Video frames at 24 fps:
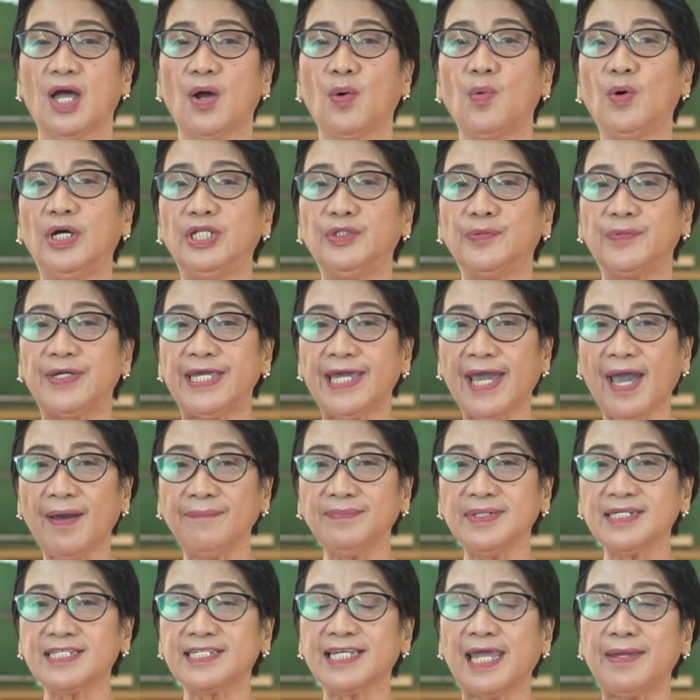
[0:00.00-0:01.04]
When we
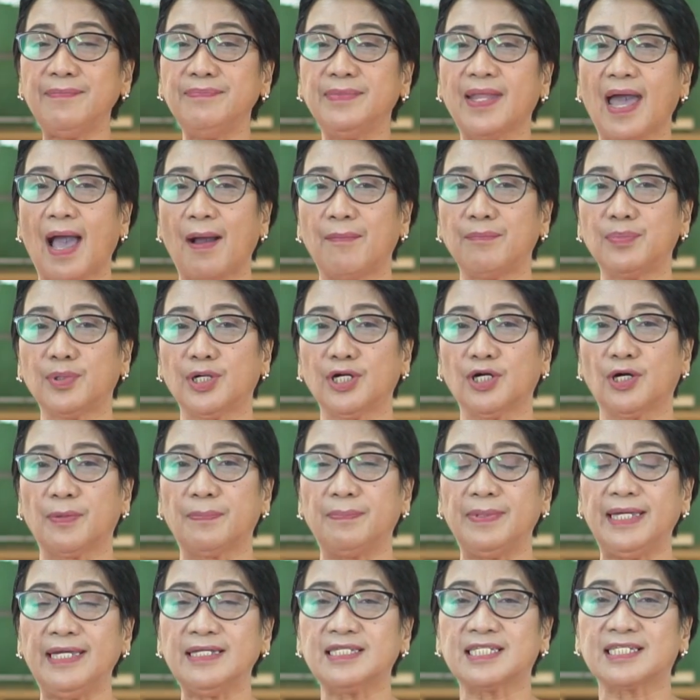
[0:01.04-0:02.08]
have the same number of
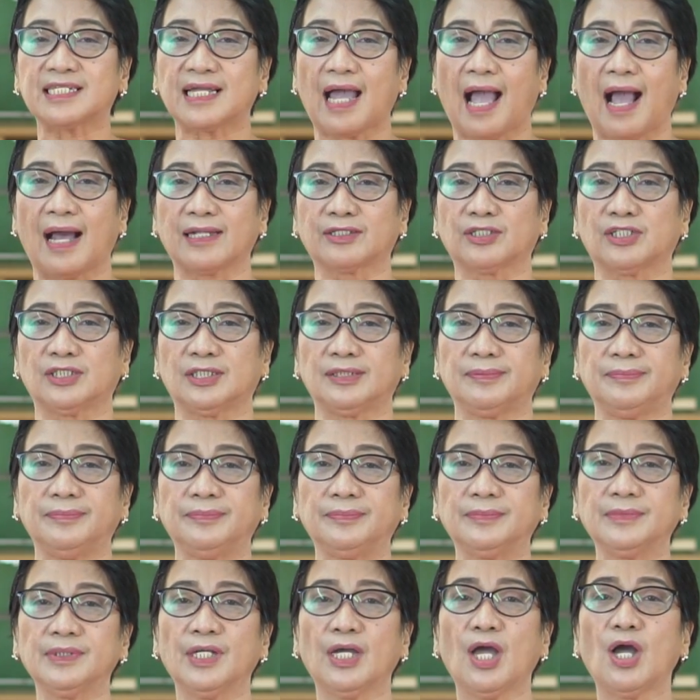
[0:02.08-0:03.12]
each atom
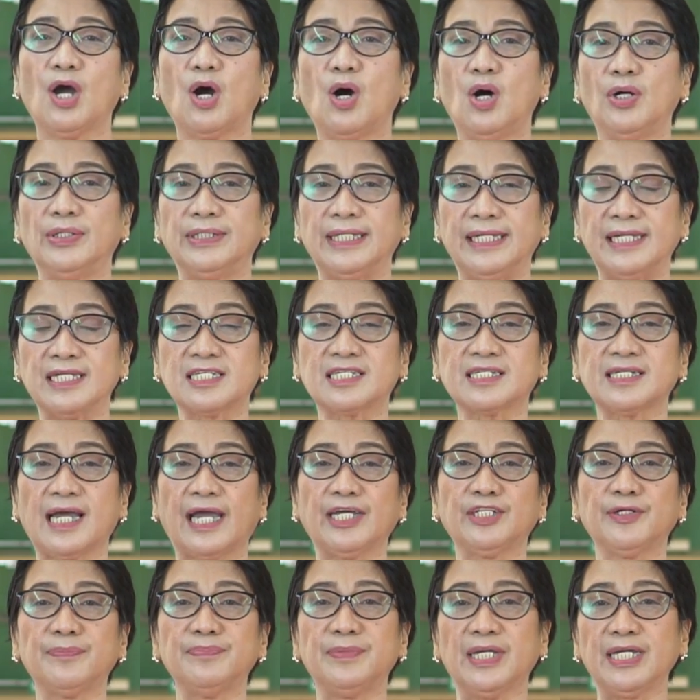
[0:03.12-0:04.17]
on each
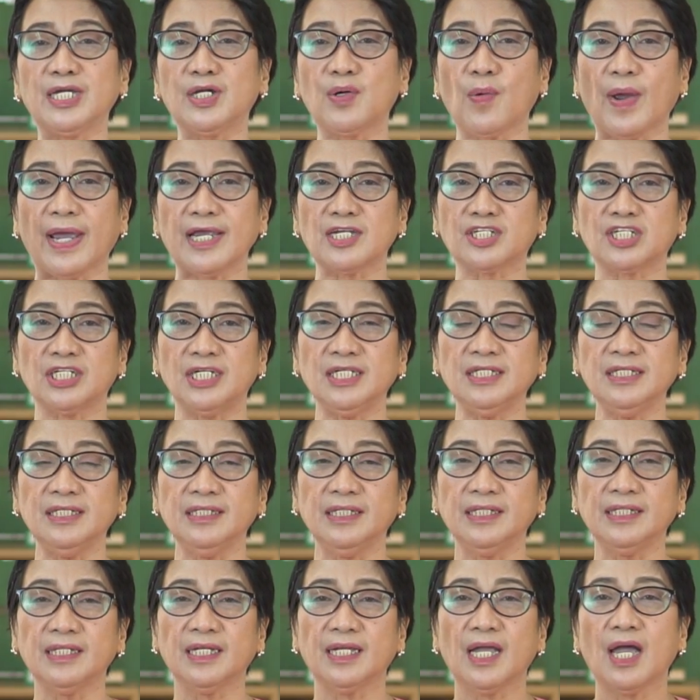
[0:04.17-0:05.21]
side of the equation,
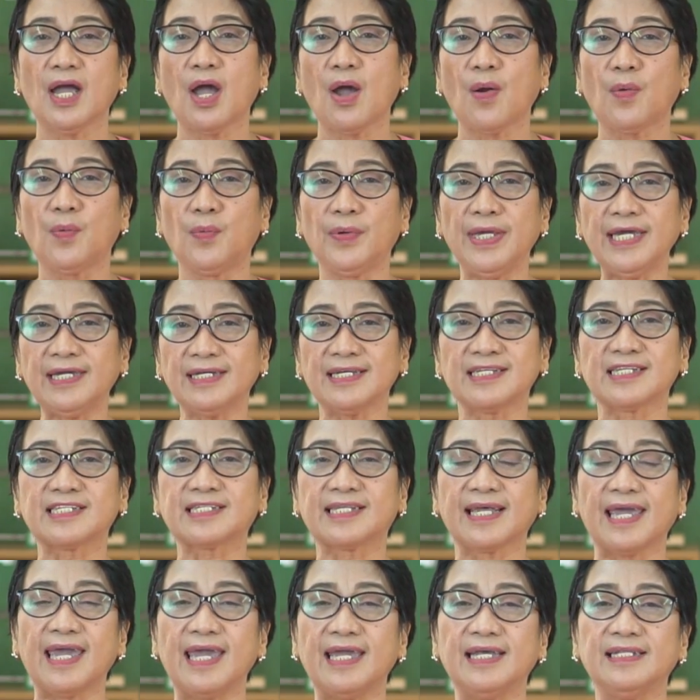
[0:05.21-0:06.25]
we can
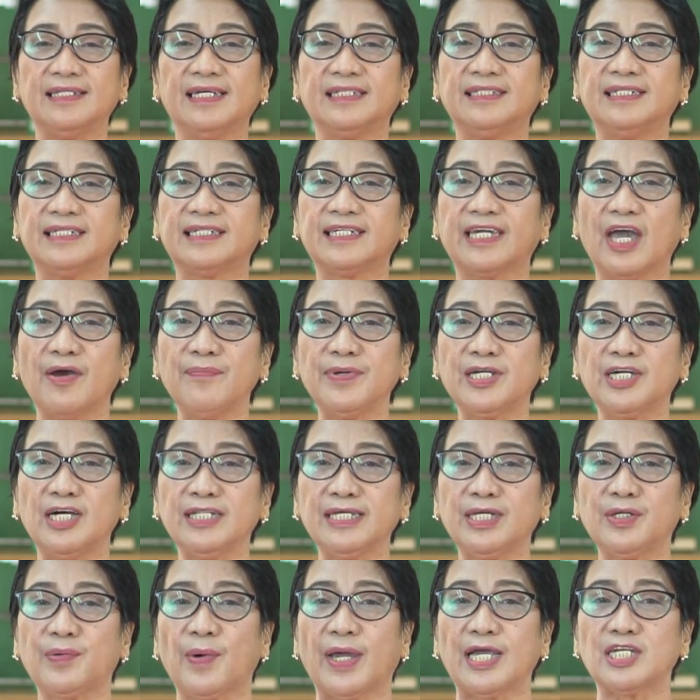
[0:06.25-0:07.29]
say that the chemical
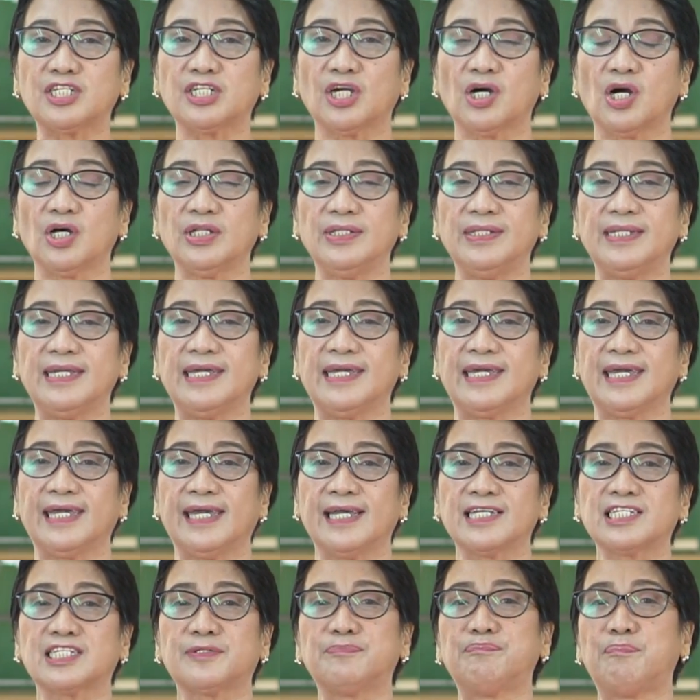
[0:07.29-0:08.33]
equation is